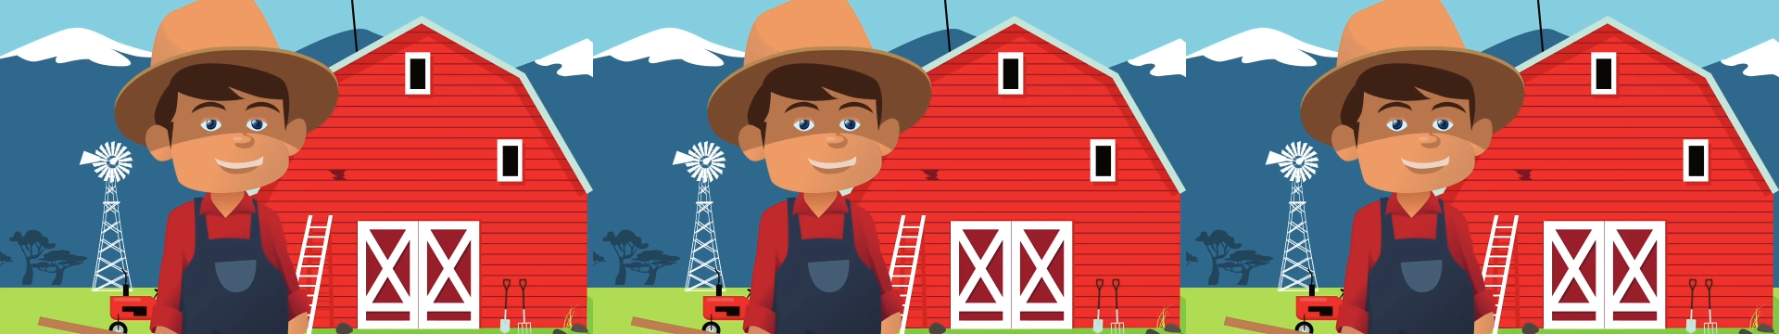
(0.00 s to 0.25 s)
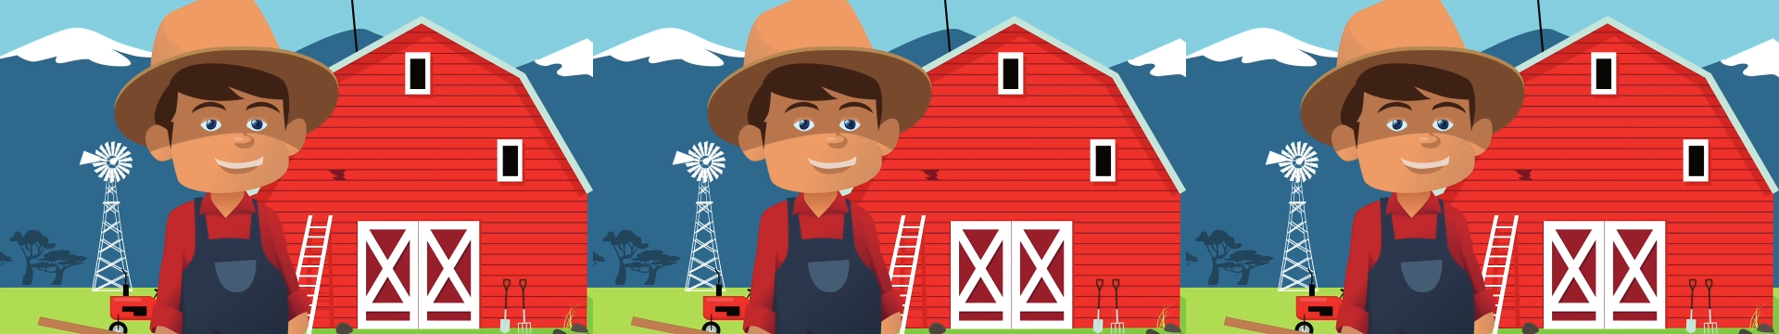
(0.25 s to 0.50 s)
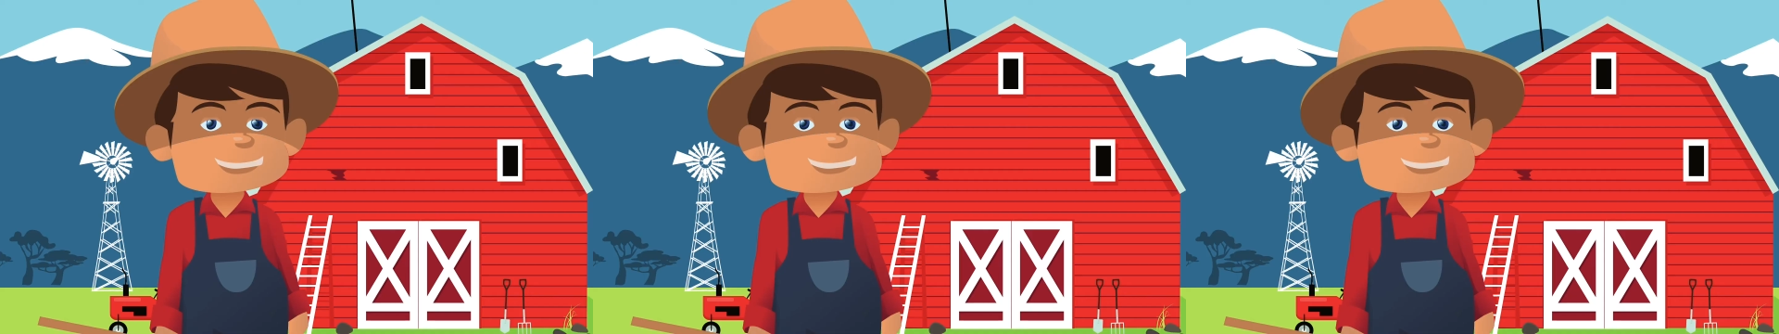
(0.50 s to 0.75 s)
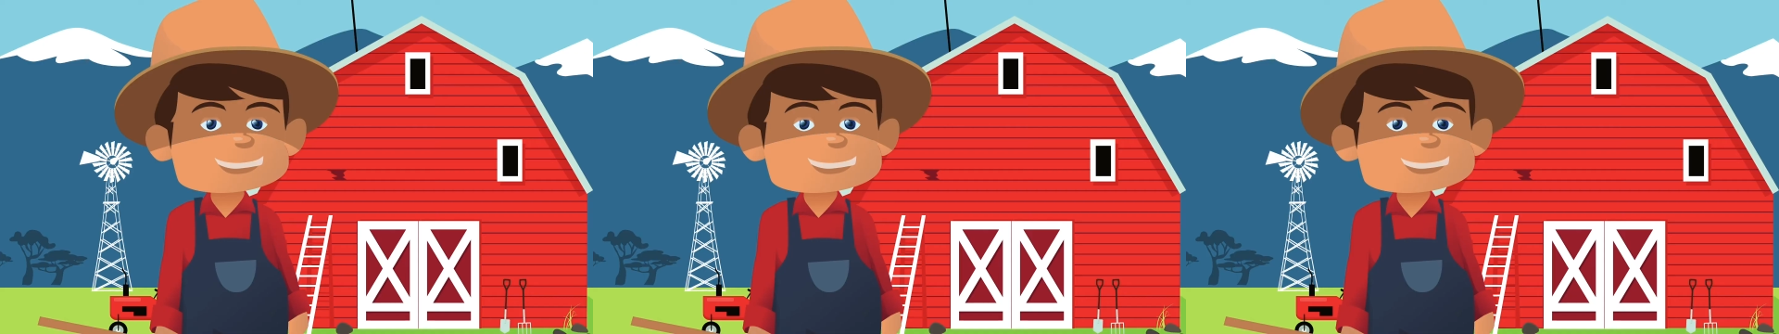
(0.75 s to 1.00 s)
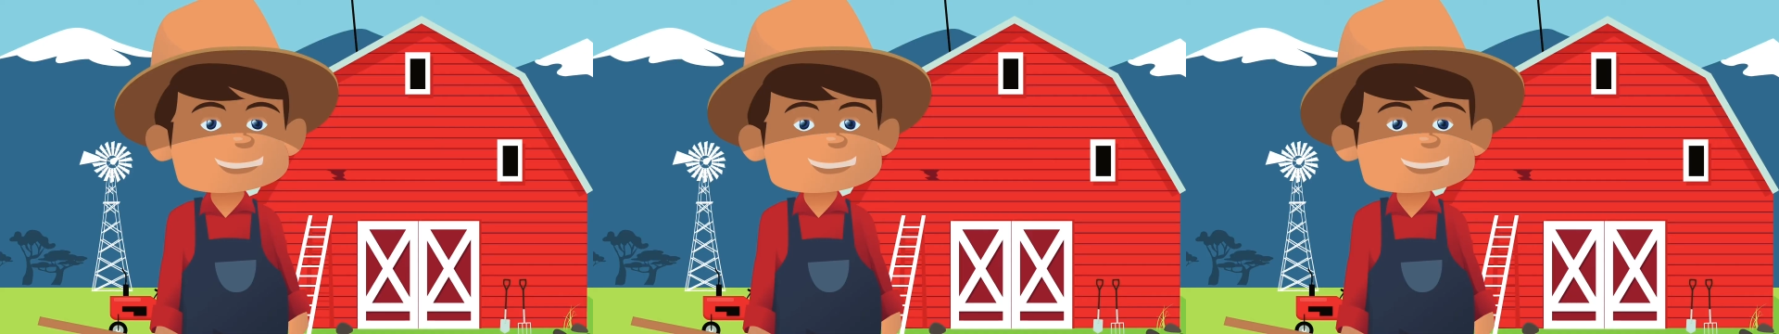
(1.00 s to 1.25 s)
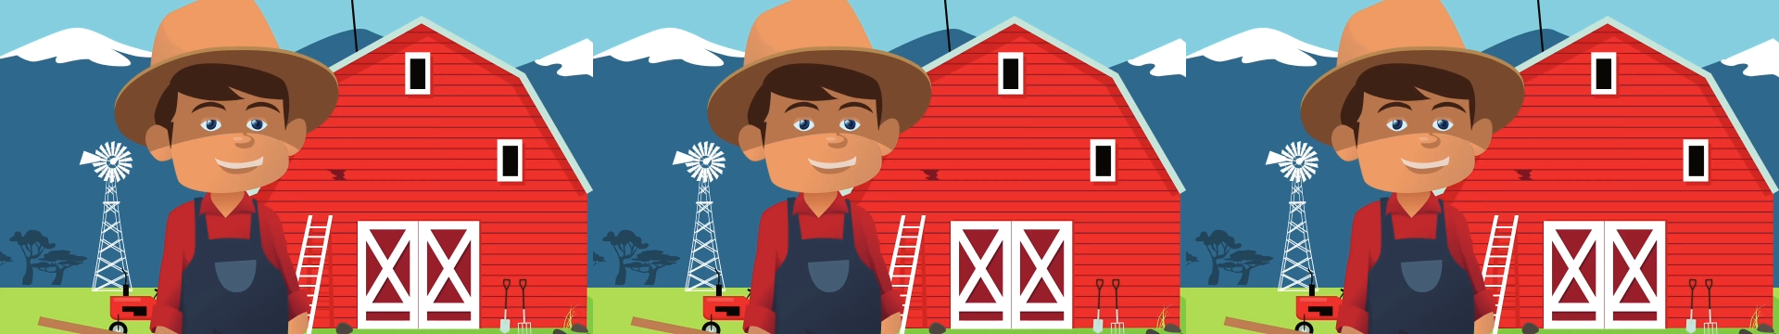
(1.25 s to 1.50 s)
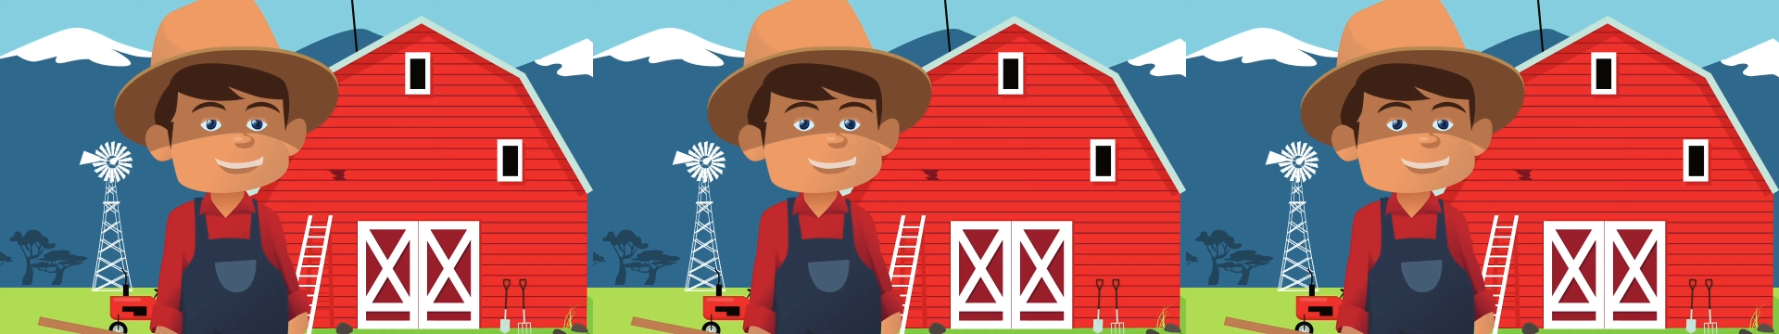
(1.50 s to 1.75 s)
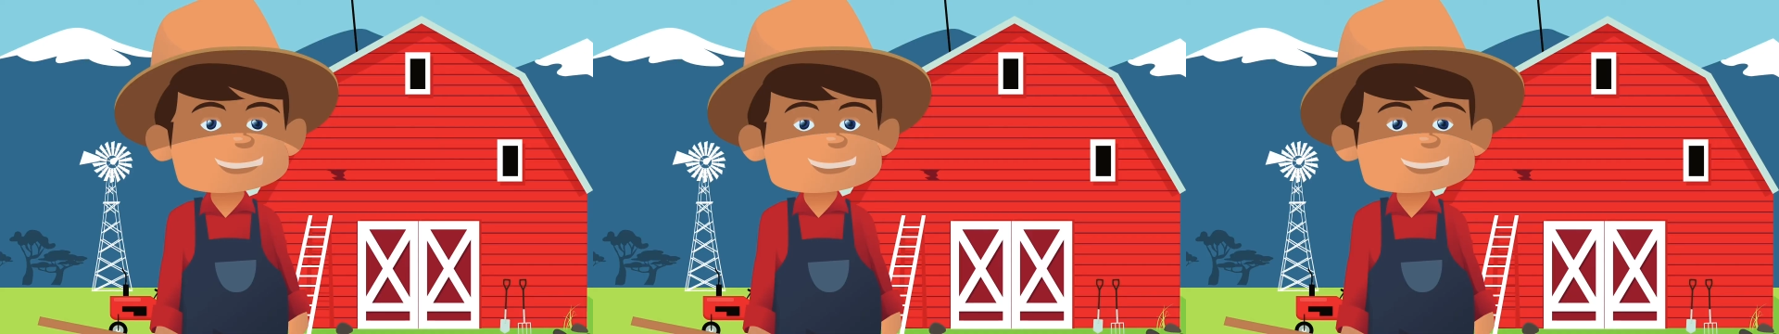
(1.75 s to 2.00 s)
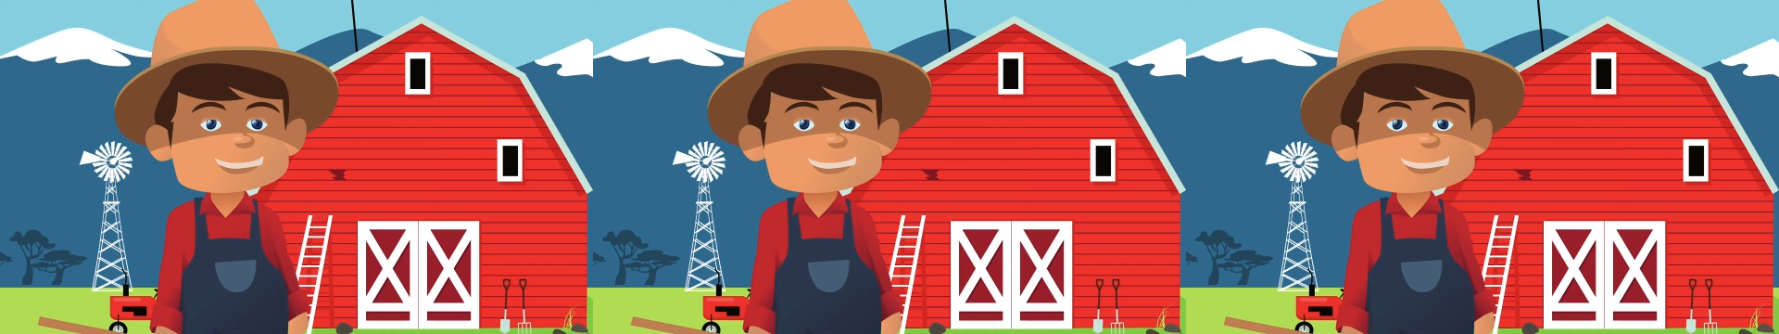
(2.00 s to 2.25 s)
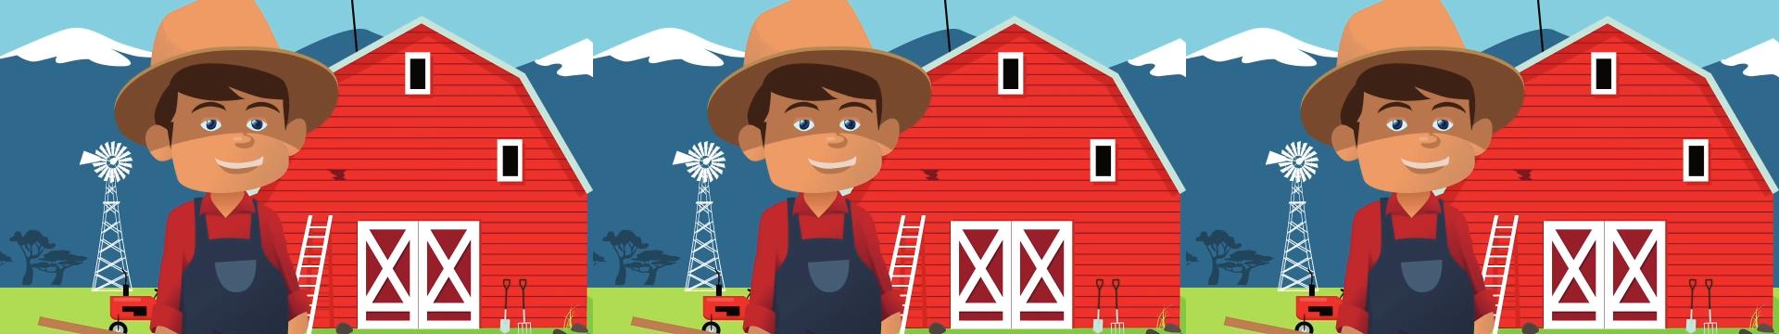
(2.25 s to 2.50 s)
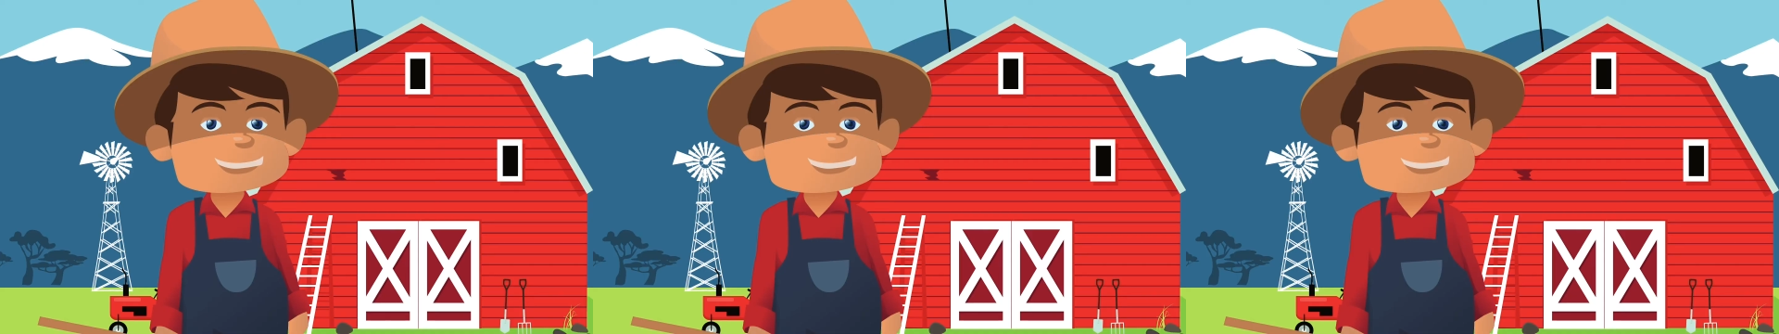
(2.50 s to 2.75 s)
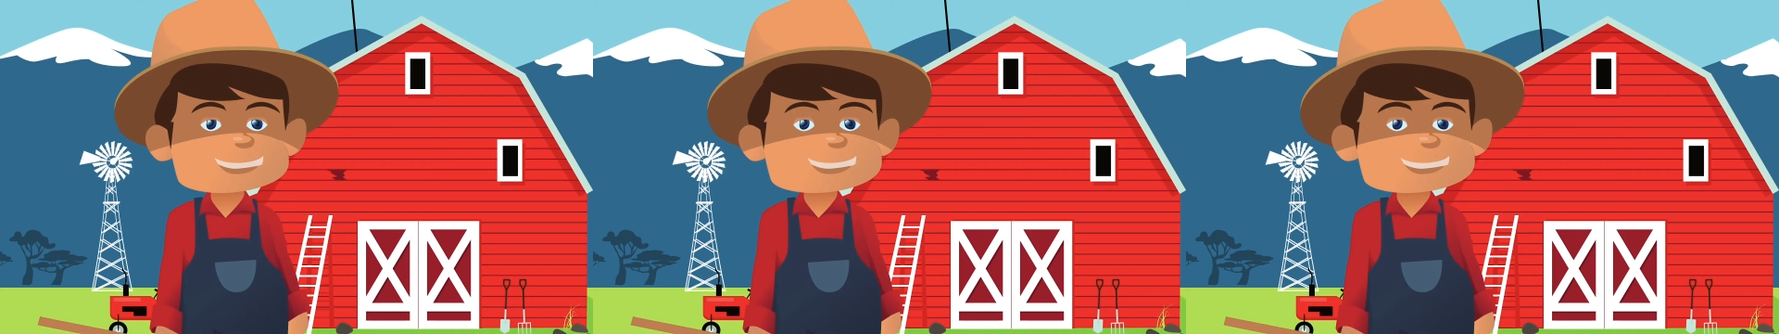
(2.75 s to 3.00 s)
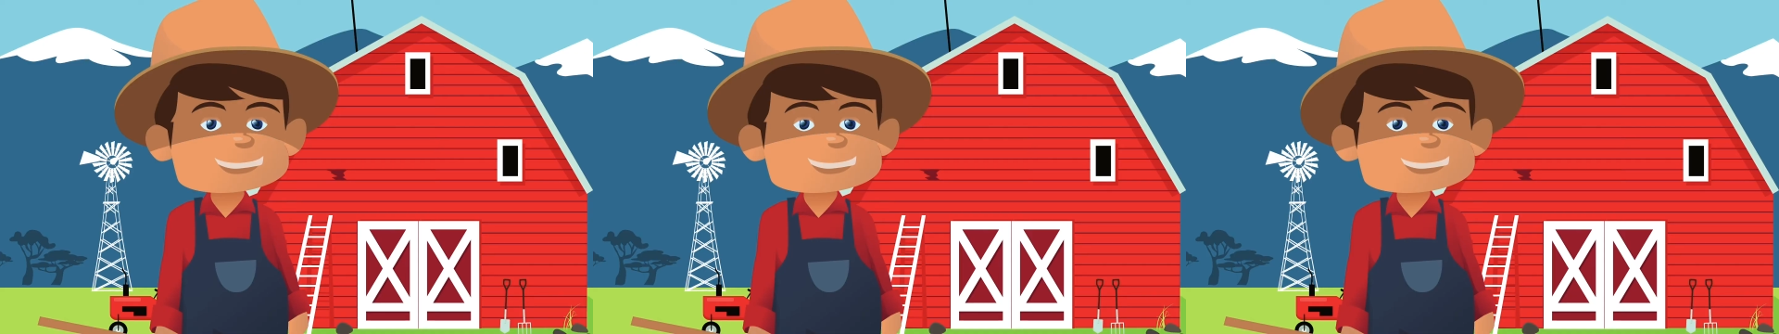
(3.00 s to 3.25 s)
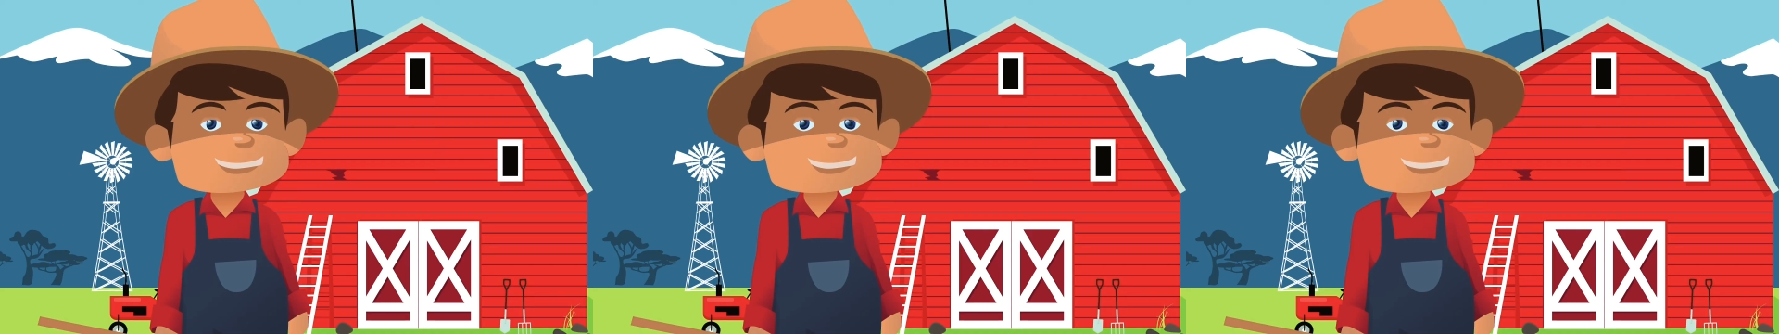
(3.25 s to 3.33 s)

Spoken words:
No face is visible, so there are no lips to read.